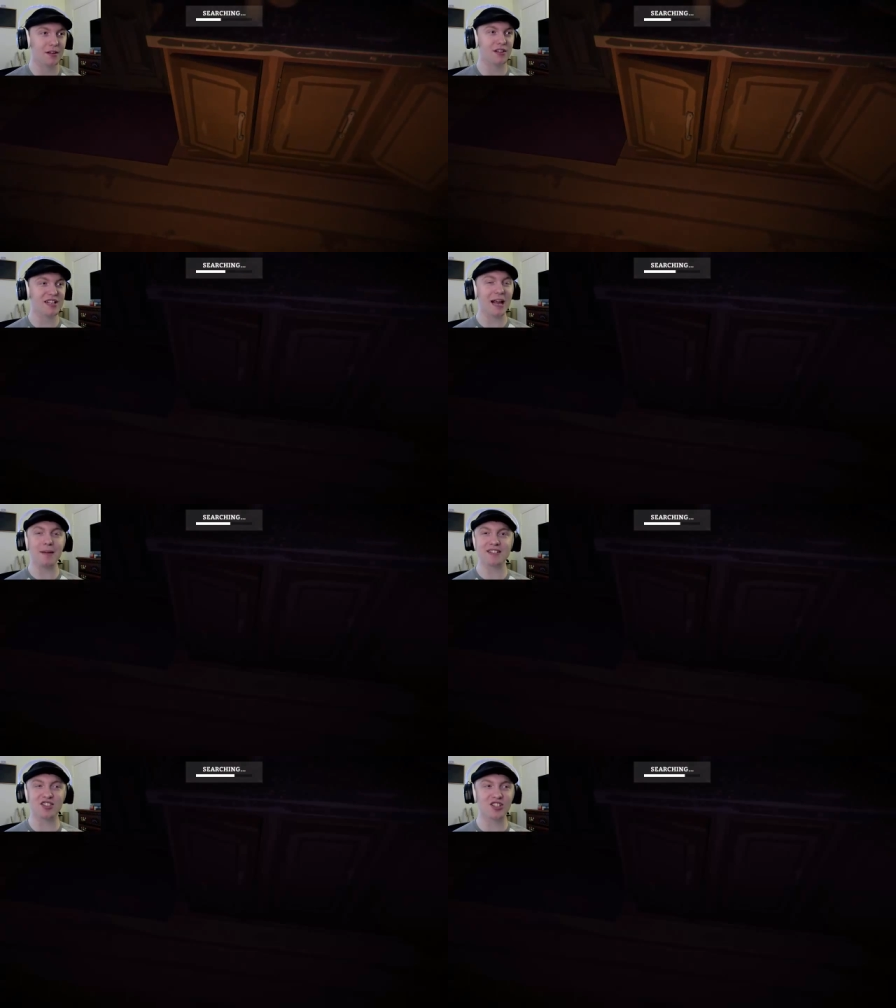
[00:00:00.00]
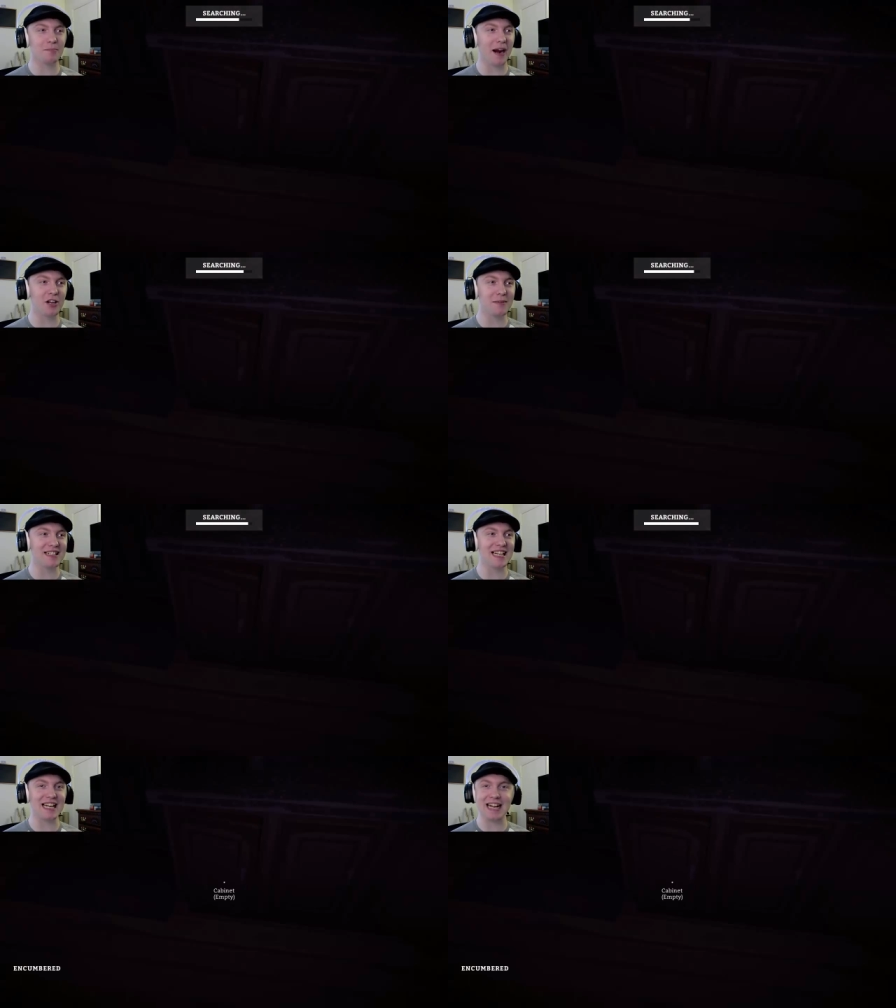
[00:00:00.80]
This game has inspired me
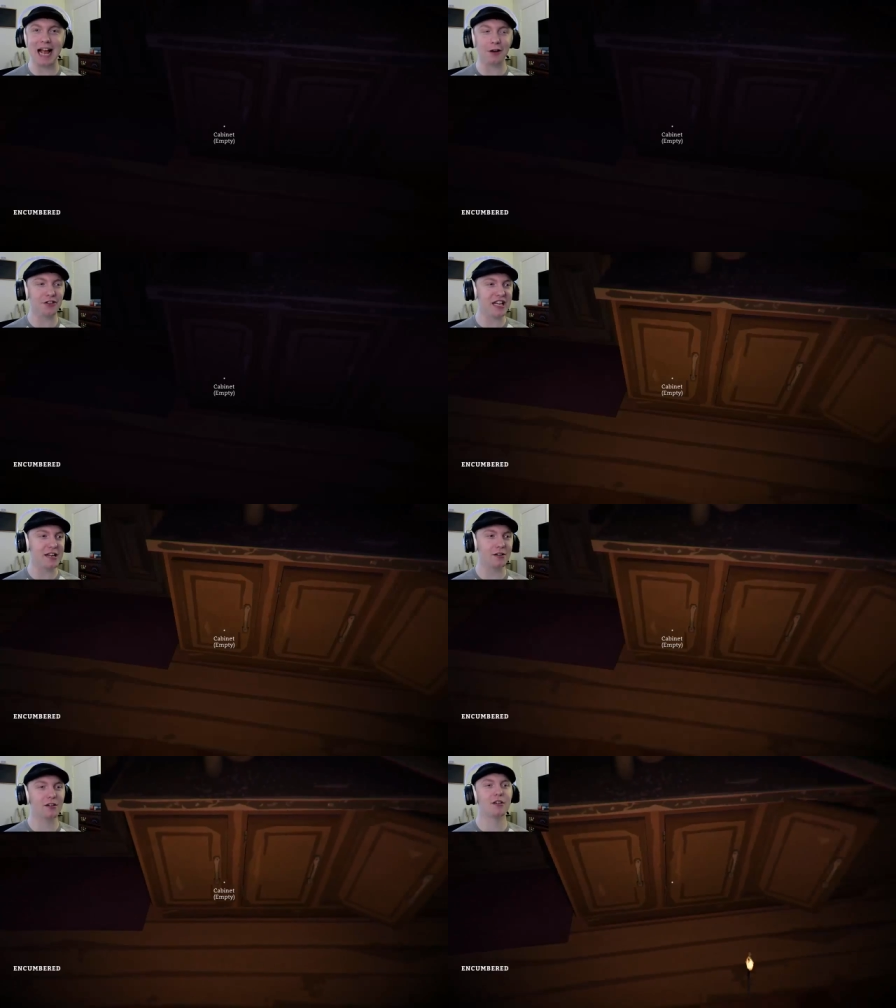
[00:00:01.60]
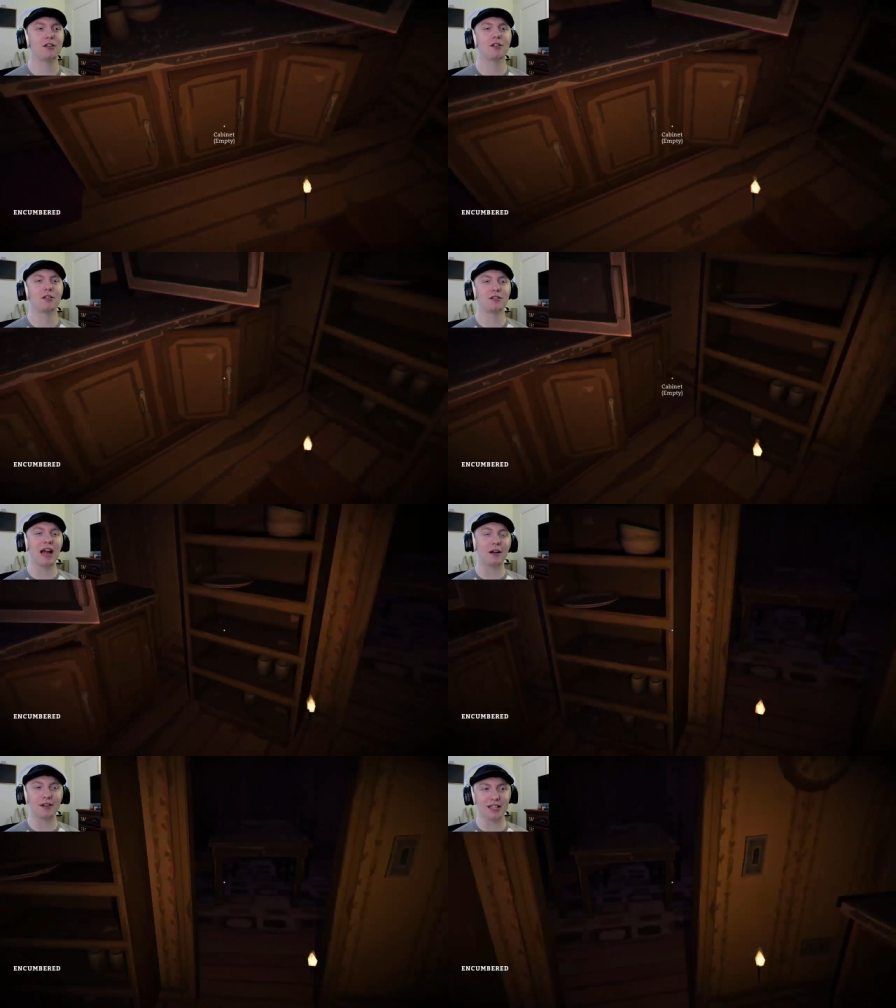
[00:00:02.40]
to eat healthy.
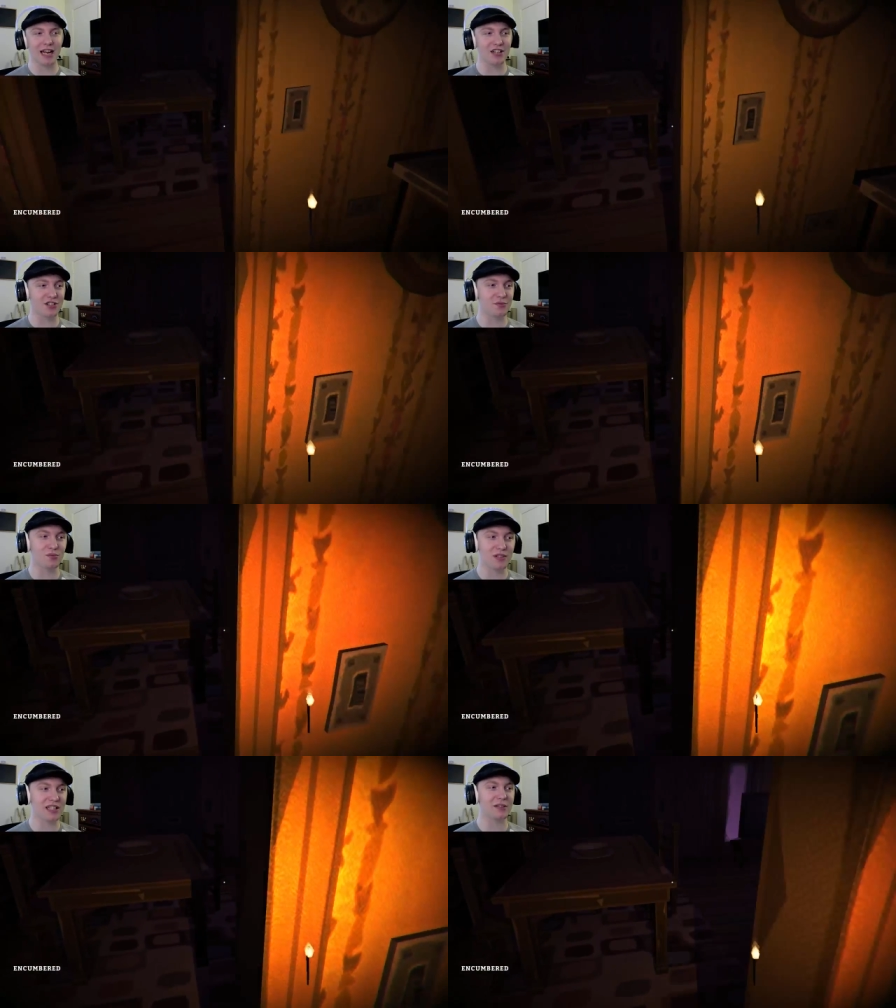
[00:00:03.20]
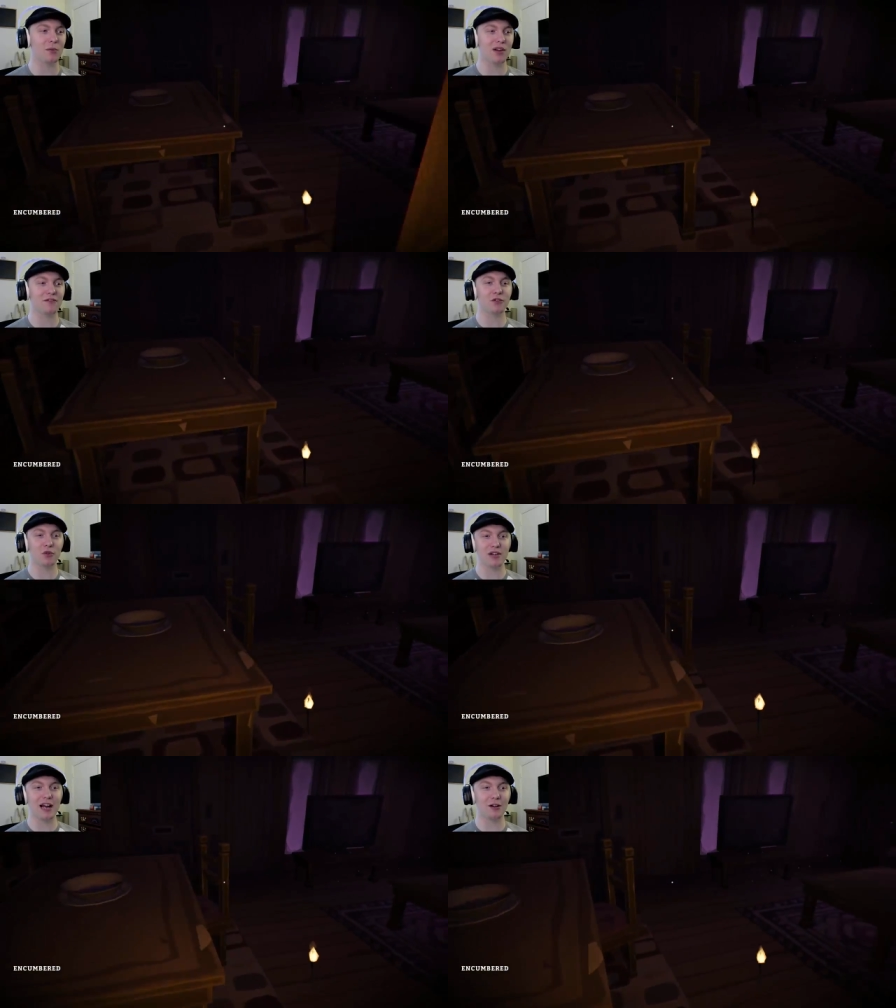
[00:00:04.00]
Not really. I just really want
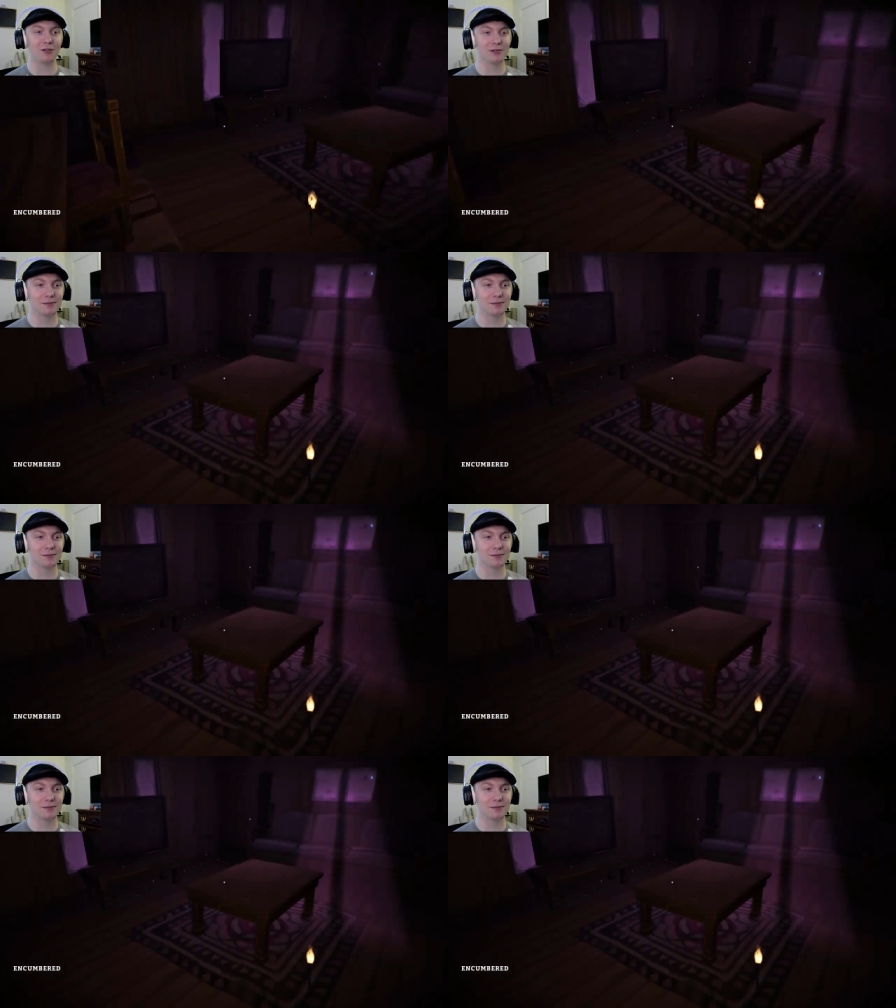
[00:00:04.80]
fruit now.